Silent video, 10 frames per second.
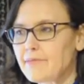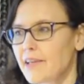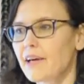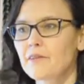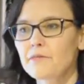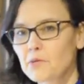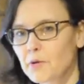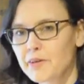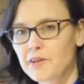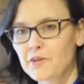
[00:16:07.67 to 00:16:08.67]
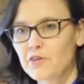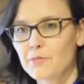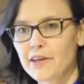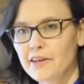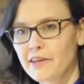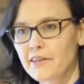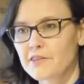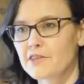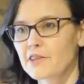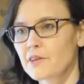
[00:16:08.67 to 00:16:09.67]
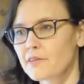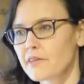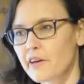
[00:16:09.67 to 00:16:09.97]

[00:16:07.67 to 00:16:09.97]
every woman in North America, unless she goes on a